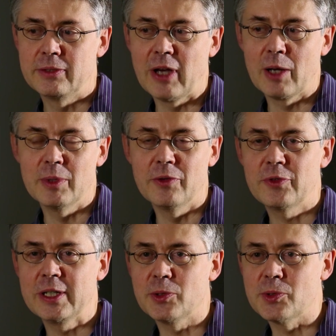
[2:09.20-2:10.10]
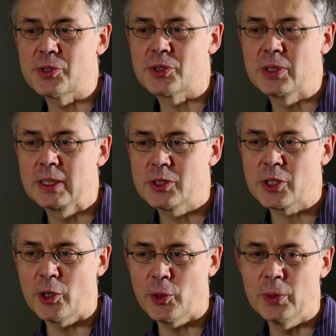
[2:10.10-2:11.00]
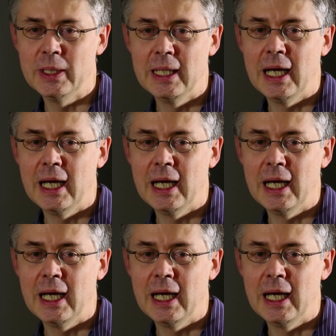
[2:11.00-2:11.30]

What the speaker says: development fields. So